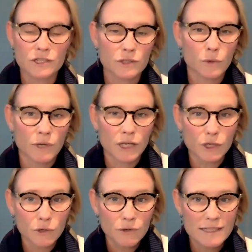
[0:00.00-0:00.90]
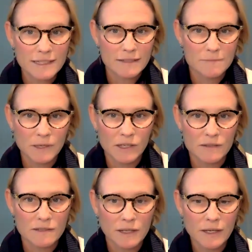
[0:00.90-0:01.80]
or a current
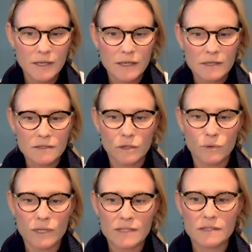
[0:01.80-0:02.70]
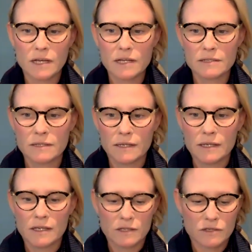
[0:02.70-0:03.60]
experience. So it's not,
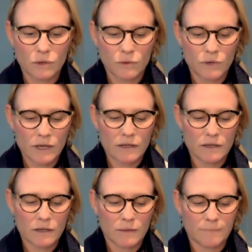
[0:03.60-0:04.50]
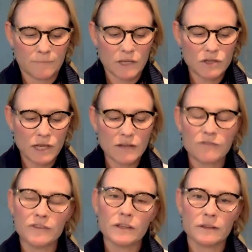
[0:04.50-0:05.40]
can you kind
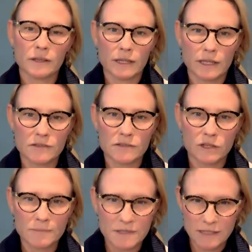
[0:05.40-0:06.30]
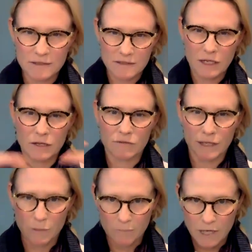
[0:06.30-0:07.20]
of feel like a circumstance is kind of
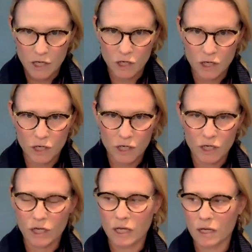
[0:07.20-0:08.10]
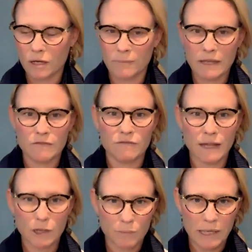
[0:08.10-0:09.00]
like a bigger
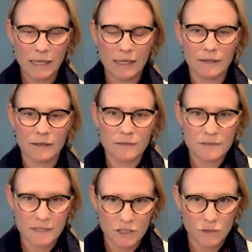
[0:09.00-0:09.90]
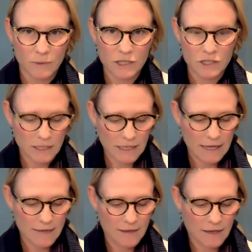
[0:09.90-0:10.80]
enveloping situation,
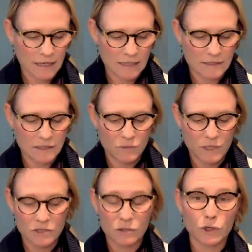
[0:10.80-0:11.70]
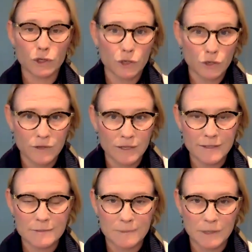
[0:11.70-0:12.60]
and then a situation or current
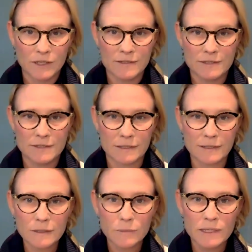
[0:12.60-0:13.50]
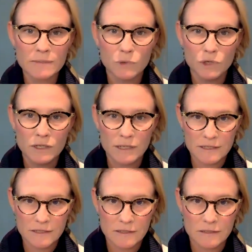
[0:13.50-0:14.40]
experience is a little bit more,
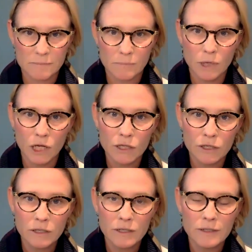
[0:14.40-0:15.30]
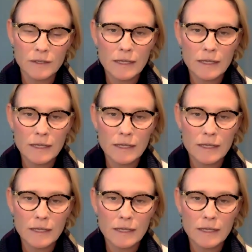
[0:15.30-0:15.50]
it's smaller,